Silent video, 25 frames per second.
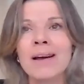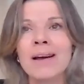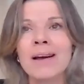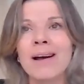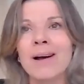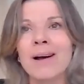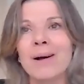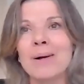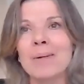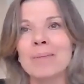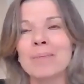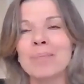
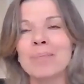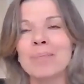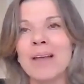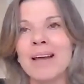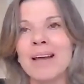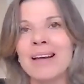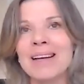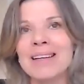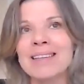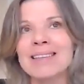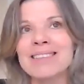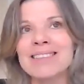
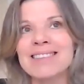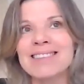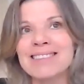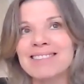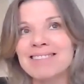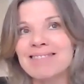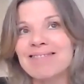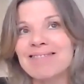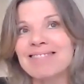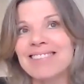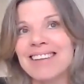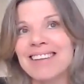And
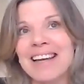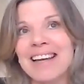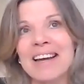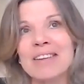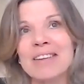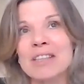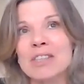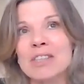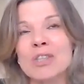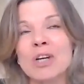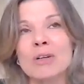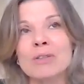yeah,
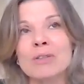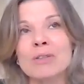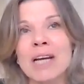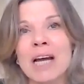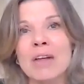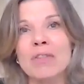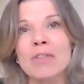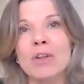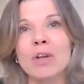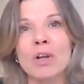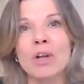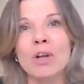there's no
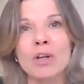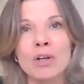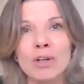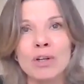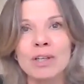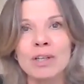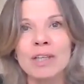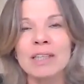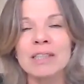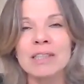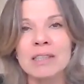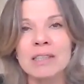doubt the
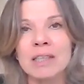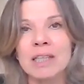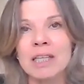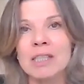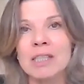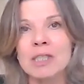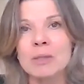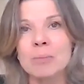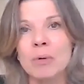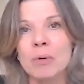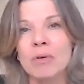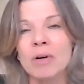learnings and the
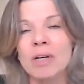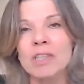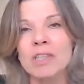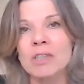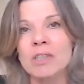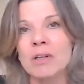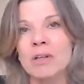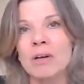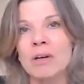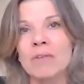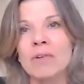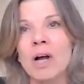
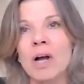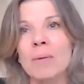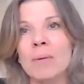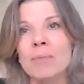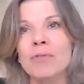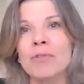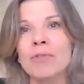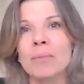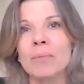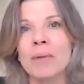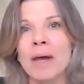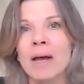inspiration that have come
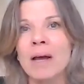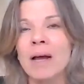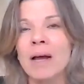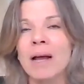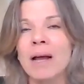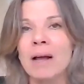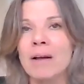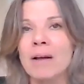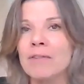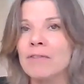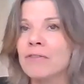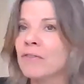from that
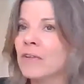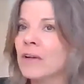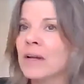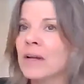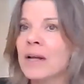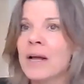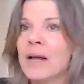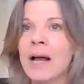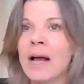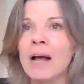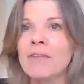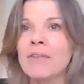have
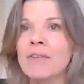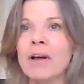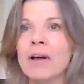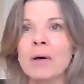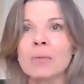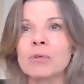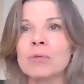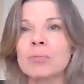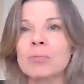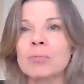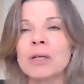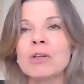
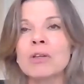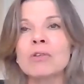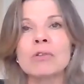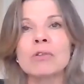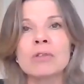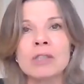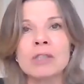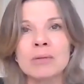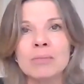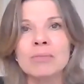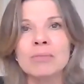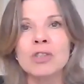helped me
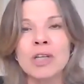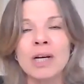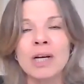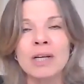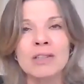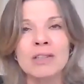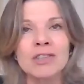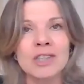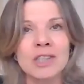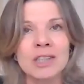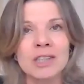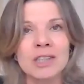through some
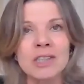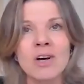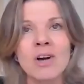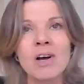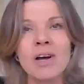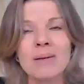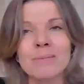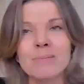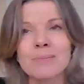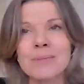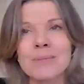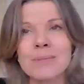challenging
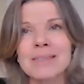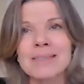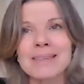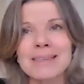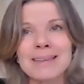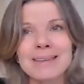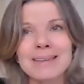times.